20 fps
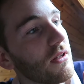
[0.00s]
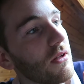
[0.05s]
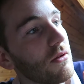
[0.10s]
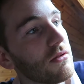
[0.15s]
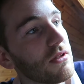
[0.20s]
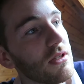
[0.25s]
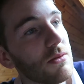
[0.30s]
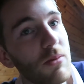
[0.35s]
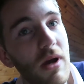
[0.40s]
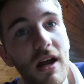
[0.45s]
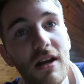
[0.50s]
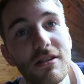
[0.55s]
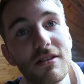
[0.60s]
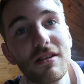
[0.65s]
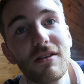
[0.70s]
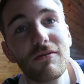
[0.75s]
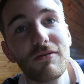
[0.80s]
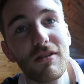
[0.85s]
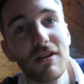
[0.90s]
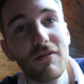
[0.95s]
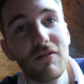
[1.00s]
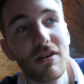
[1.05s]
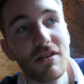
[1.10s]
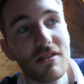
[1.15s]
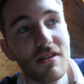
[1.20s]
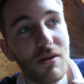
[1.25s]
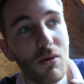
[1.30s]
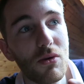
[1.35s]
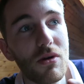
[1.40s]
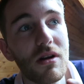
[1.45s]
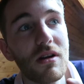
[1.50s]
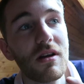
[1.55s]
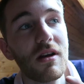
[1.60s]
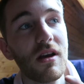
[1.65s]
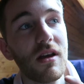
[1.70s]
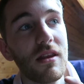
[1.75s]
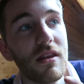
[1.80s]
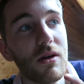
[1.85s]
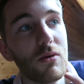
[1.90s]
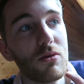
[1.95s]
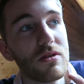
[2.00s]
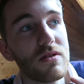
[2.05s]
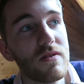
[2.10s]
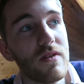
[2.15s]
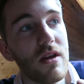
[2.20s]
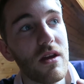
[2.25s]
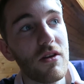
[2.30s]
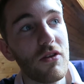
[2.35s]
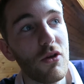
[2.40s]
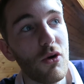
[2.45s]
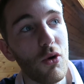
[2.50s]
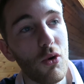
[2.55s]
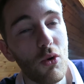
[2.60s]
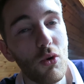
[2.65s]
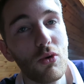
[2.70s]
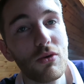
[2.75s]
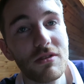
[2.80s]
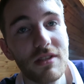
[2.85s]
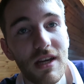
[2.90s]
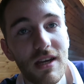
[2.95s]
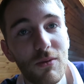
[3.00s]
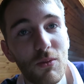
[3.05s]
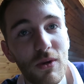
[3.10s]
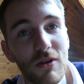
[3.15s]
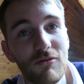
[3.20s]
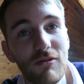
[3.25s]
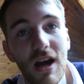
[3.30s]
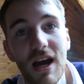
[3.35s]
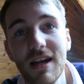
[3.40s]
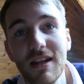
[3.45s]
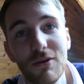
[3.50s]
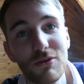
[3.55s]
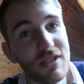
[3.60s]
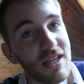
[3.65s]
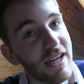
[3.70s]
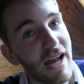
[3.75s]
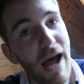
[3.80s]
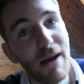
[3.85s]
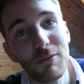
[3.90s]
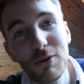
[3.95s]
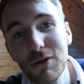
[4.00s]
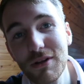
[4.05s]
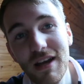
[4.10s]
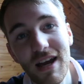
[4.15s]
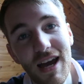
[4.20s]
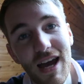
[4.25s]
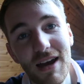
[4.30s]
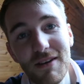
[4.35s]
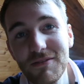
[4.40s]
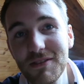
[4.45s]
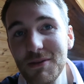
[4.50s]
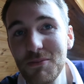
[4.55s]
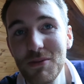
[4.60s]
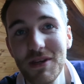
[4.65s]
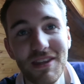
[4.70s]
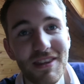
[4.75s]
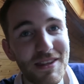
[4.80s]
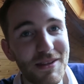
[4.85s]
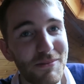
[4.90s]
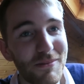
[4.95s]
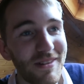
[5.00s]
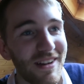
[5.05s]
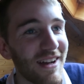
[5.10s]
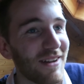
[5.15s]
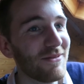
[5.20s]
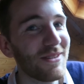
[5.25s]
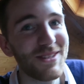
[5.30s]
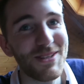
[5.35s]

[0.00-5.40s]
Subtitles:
this person in front of us that was there the whole time we ran. I was like, I'm gonna have to beat them. I'm